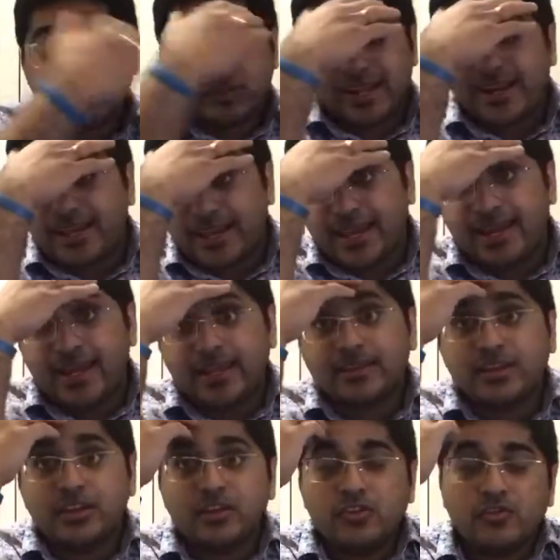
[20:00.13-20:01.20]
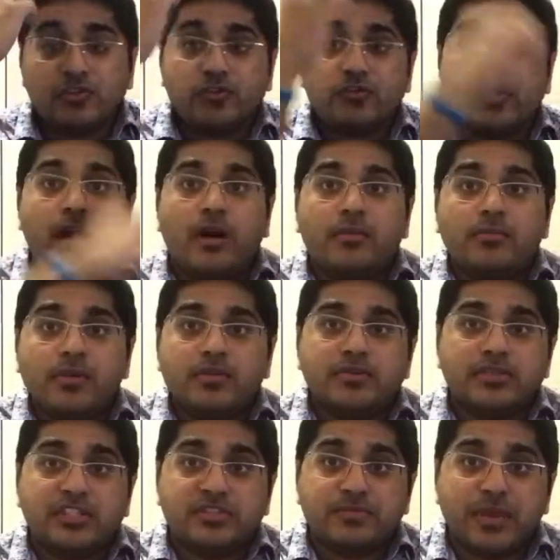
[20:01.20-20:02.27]
had a headache throughout most of
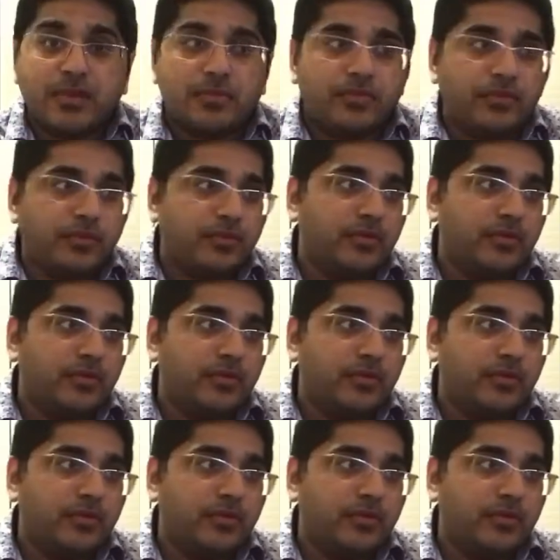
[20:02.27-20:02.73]
this pay per view,